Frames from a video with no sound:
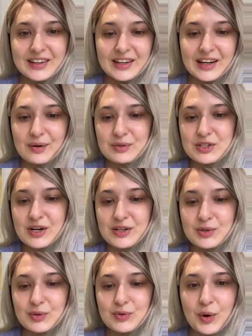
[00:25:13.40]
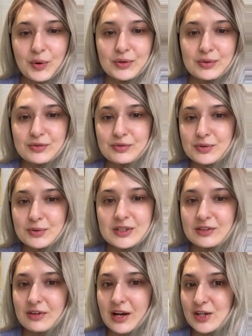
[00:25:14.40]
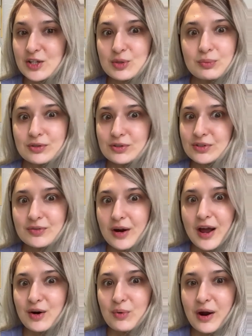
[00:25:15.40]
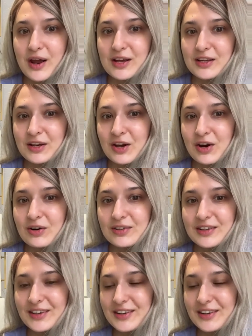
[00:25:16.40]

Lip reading: I would try to grow those fruits and vegetables right away, you know?